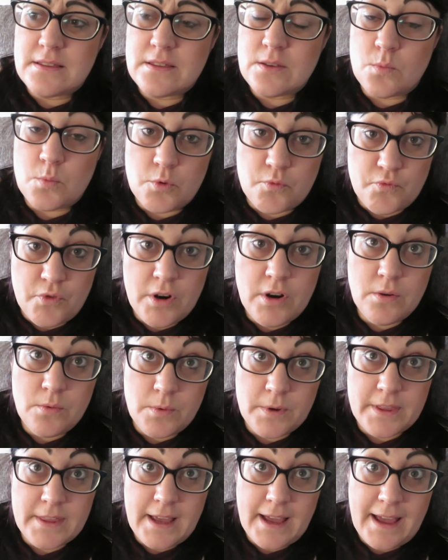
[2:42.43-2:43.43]
that were wrong
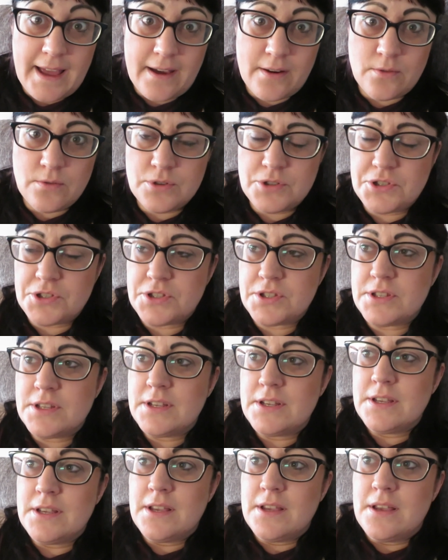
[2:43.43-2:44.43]
with the house,
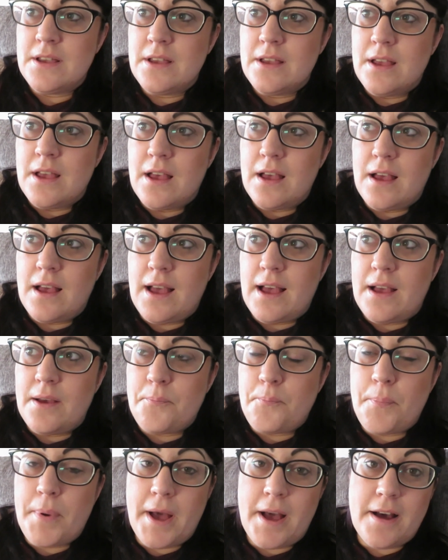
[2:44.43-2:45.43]

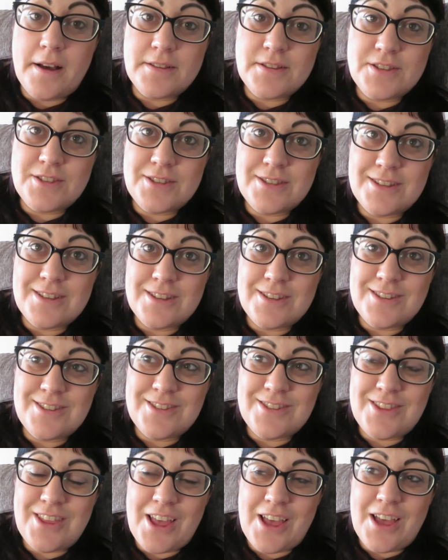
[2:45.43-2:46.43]
but
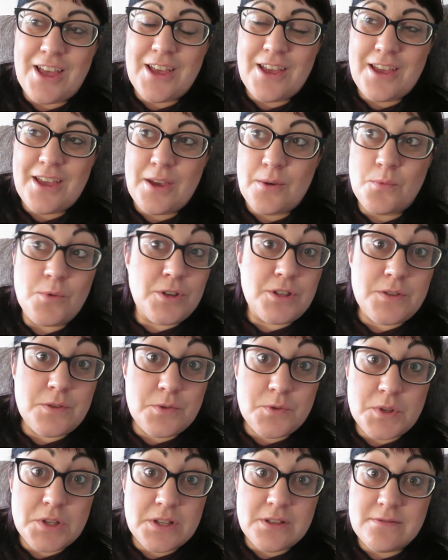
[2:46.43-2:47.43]
there it
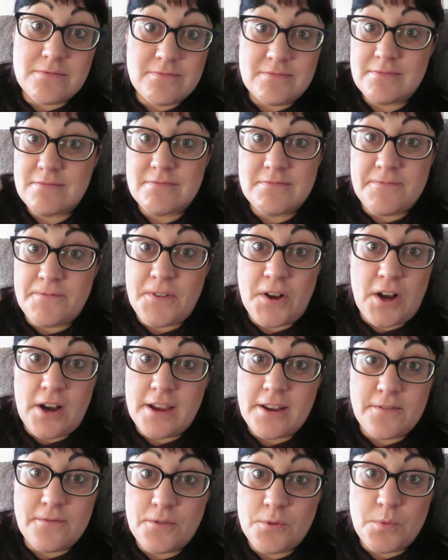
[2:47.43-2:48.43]
was
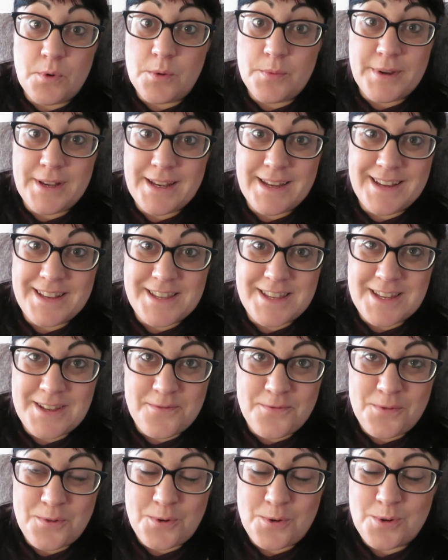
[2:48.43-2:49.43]
fine for what we needed
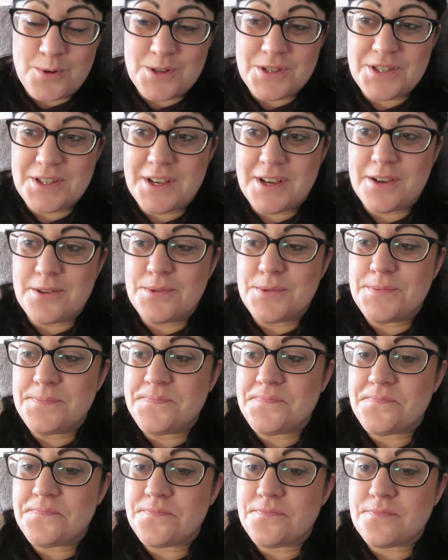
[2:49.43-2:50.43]
it for.
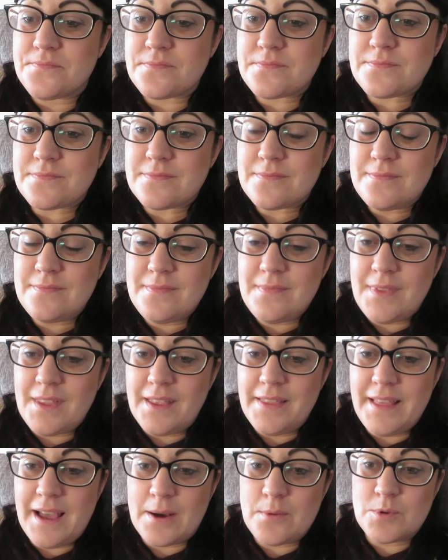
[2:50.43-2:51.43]
So
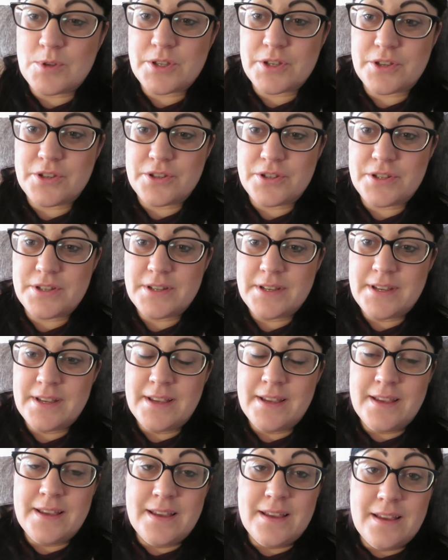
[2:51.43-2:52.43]
that was good,
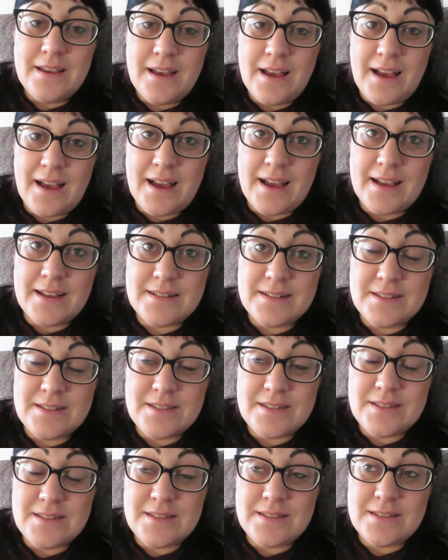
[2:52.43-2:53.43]

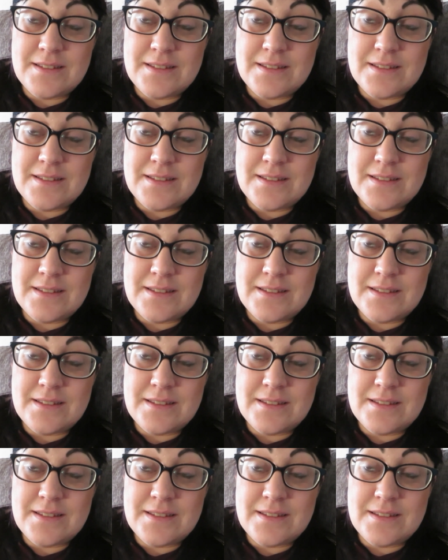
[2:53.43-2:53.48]
and